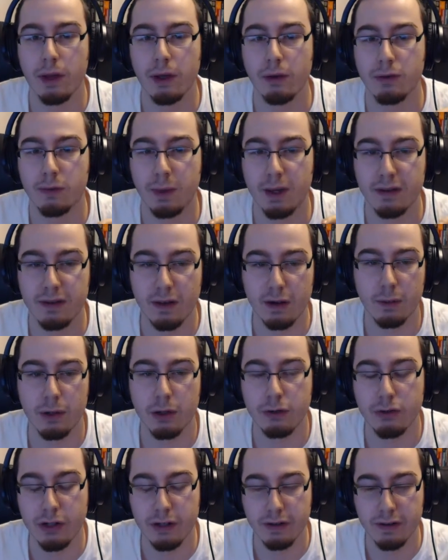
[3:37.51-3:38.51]
It was based on
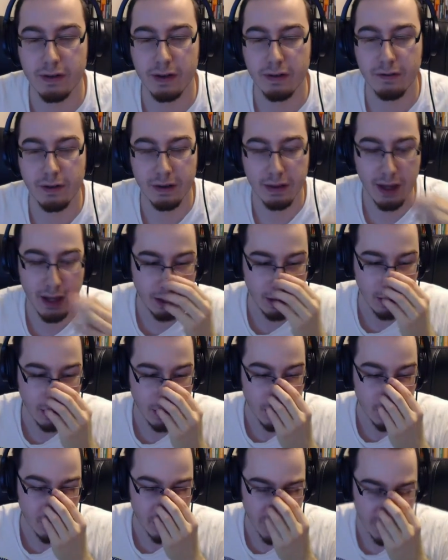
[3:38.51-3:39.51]
emotion and stuff like that.
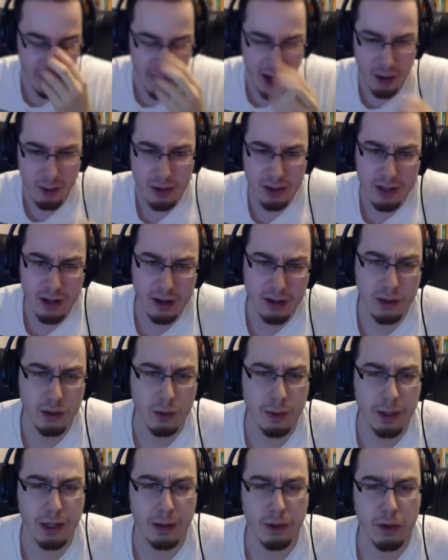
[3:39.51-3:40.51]
But I want to talk a
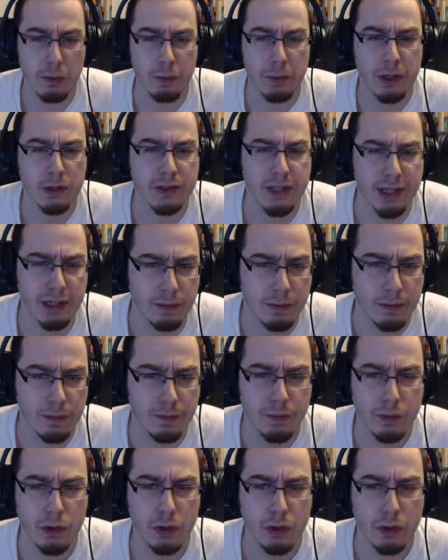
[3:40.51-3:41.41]
little bit about Milton.